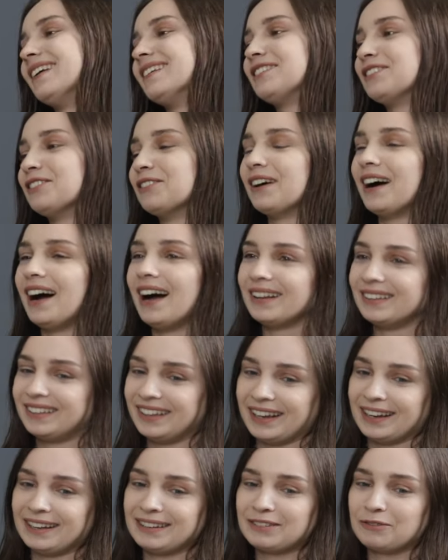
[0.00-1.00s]
So at the
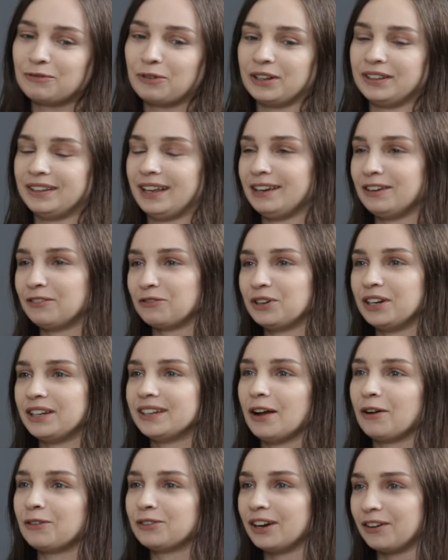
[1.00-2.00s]
end, when they read
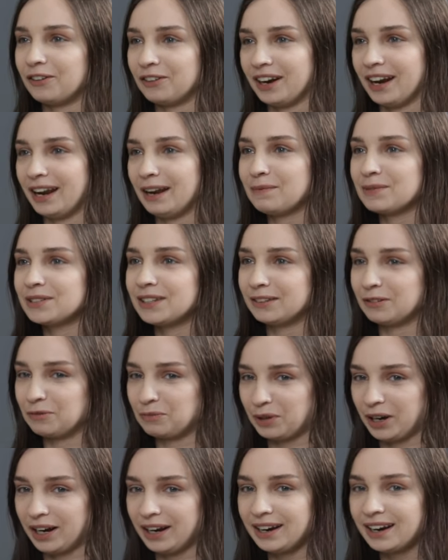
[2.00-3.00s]
out our names at the
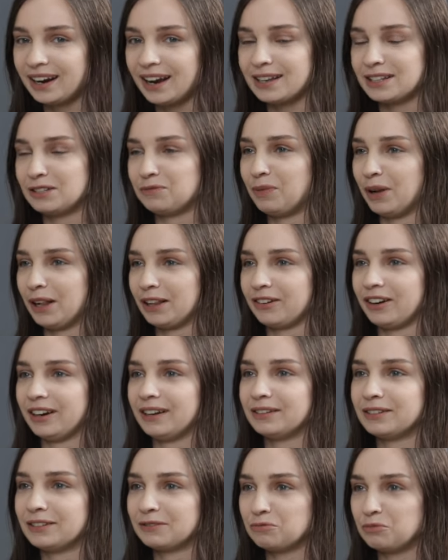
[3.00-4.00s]
break, as
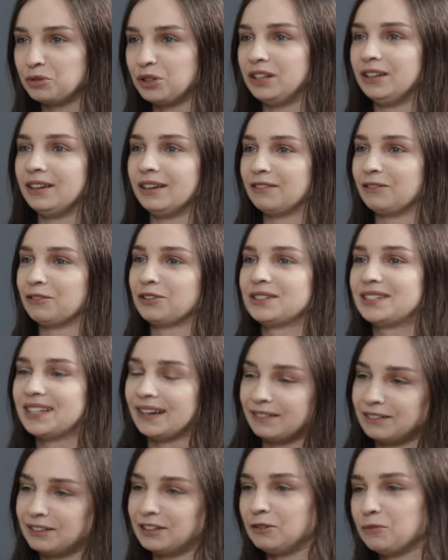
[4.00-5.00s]
Belgrade being on
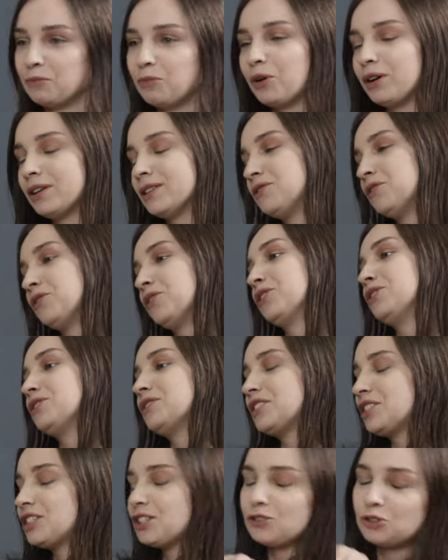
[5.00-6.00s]
17 points, we were
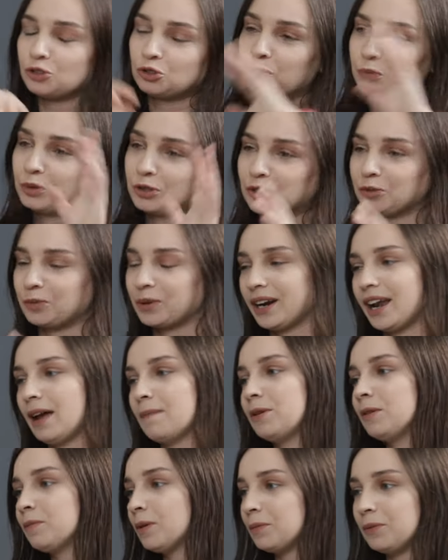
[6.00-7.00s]
super, super
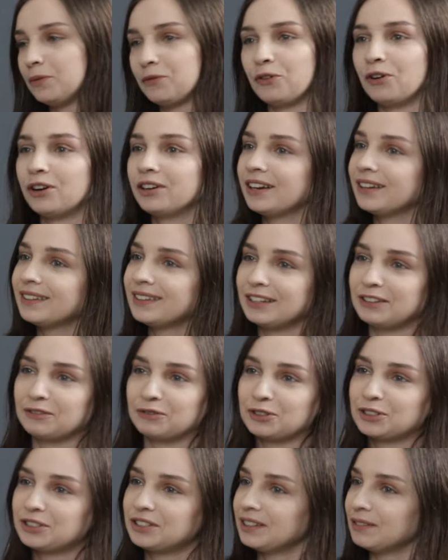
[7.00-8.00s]
happy. But before that, it
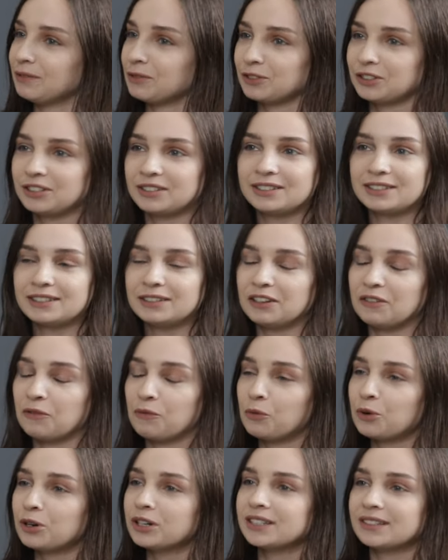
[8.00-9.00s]
was, it was the
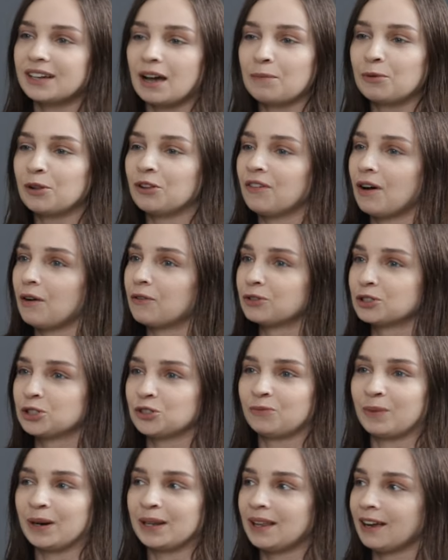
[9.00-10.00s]
worst couple of hours
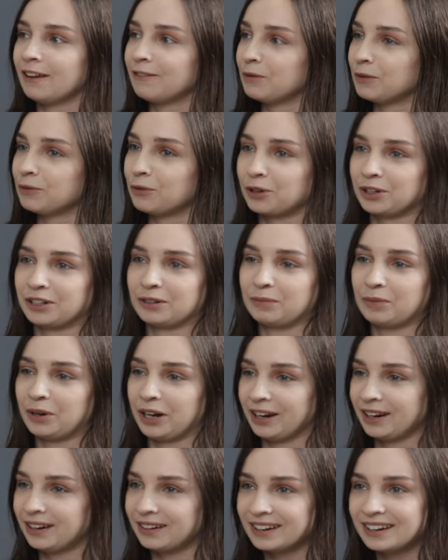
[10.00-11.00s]
of my life before the
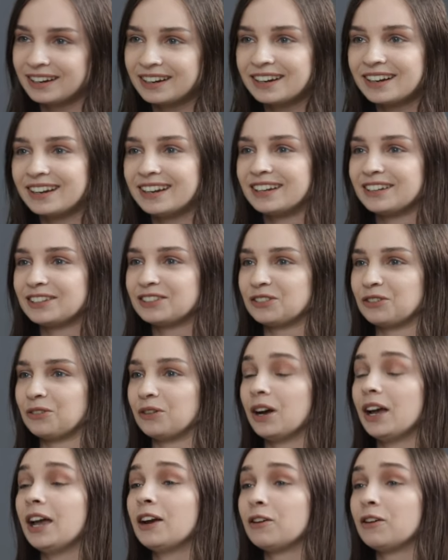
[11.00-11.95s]
break. So,